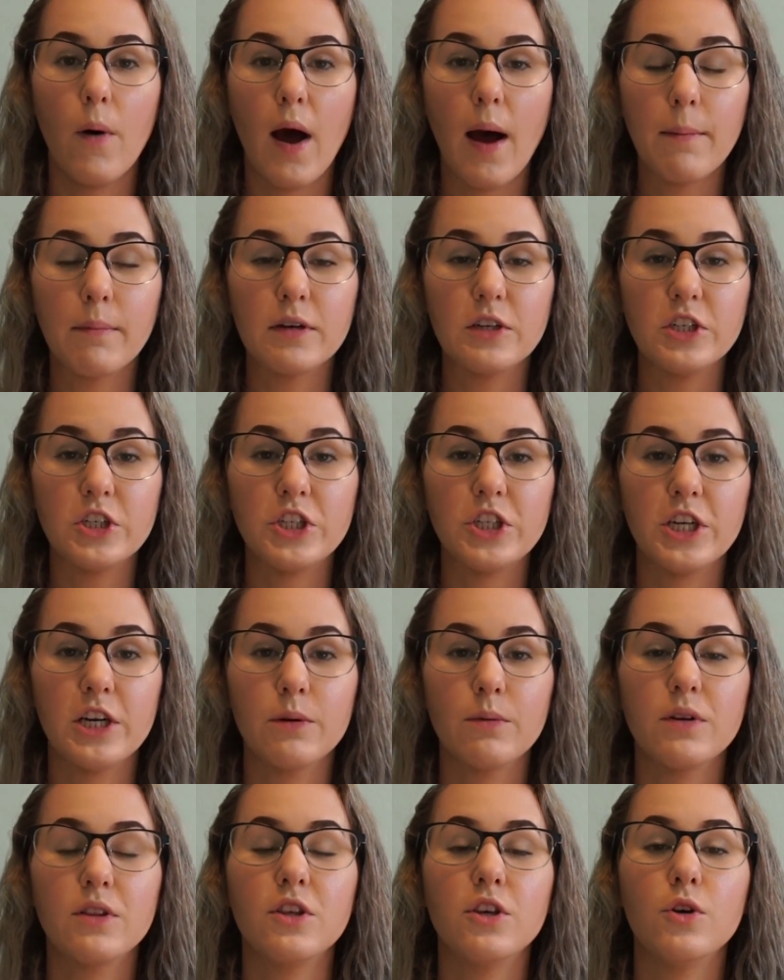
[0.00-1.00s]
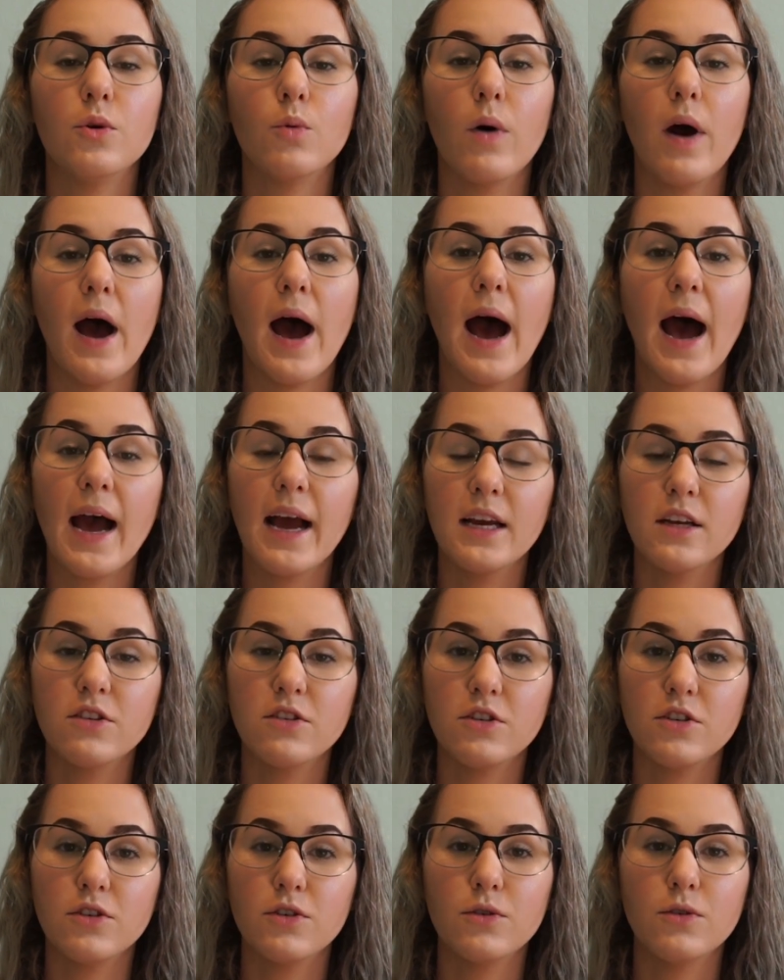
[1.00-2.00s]
I'm gonna share with you what I
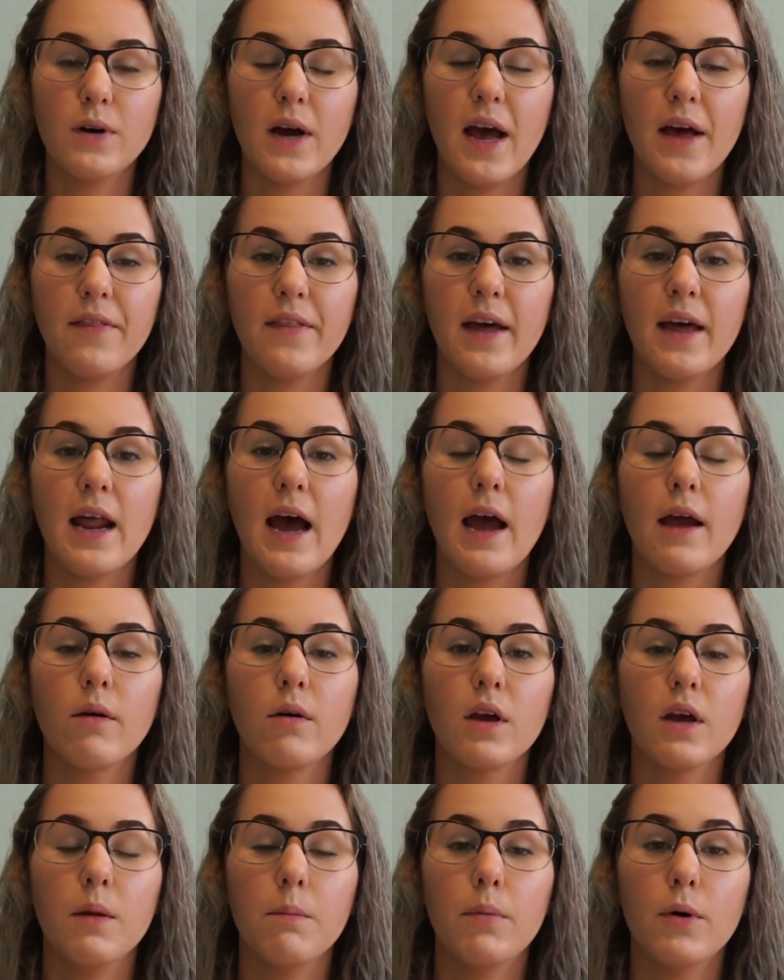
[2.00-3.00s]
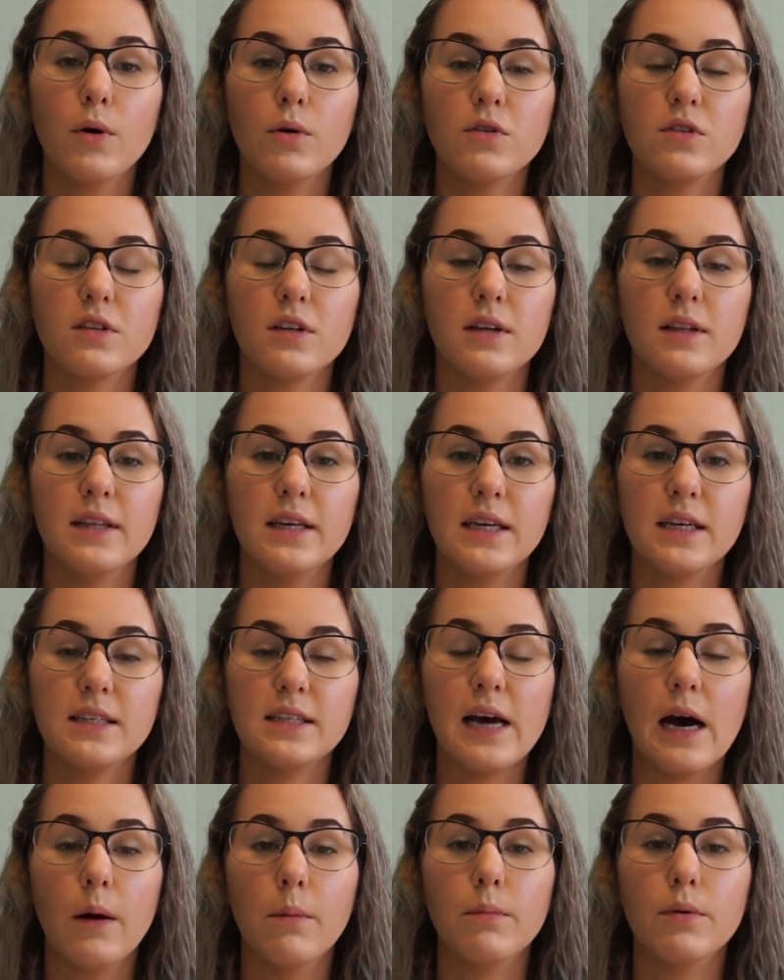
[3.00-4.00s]
do, and then I can post a link
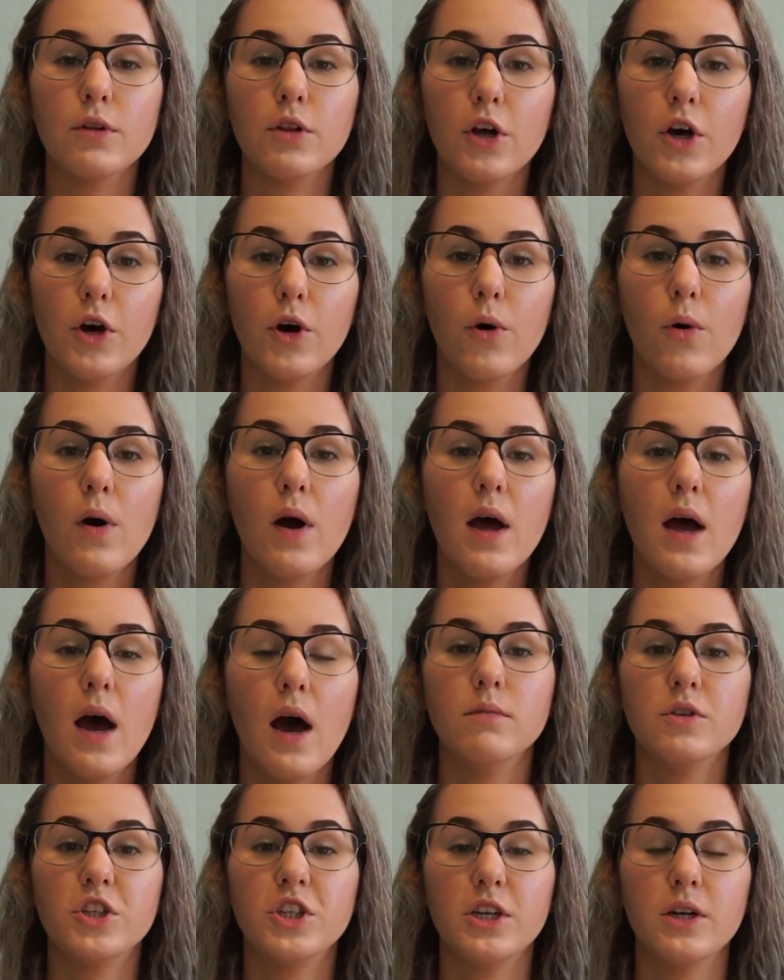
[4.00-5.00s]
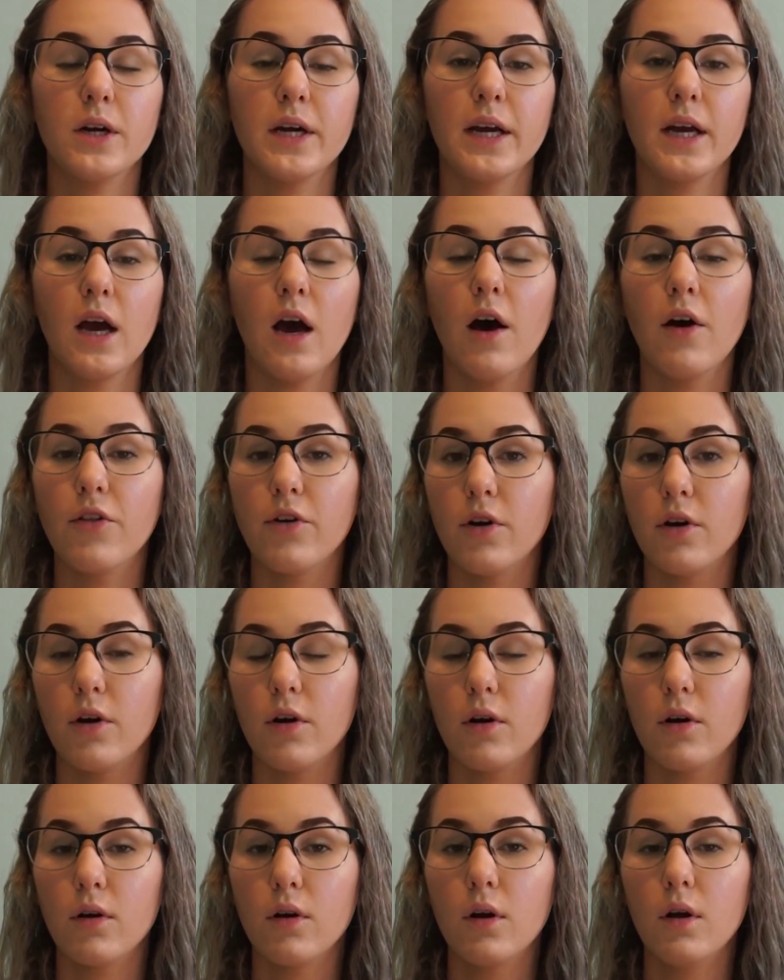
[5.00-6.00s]
down below sharing
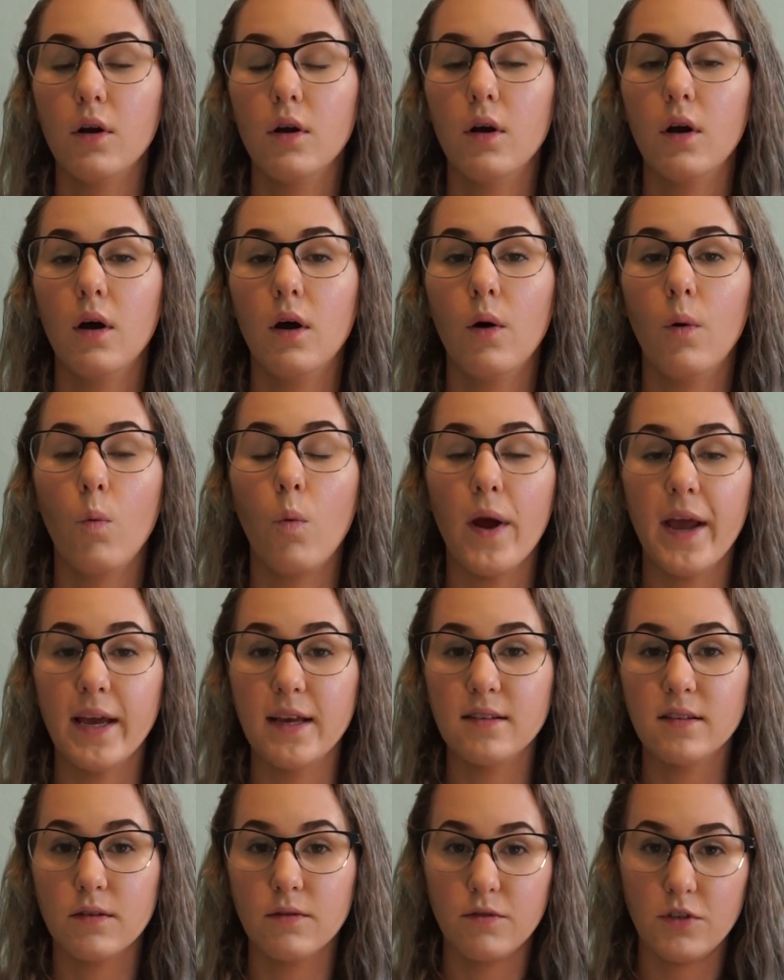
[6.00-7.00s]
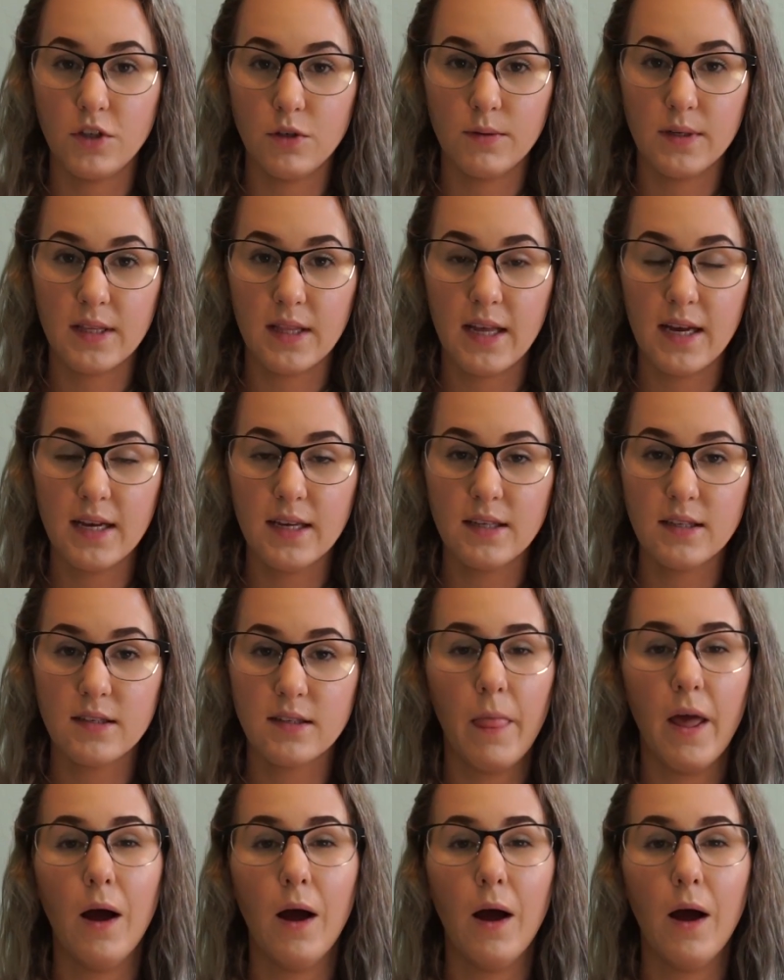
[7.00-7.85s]
other ways of doing this.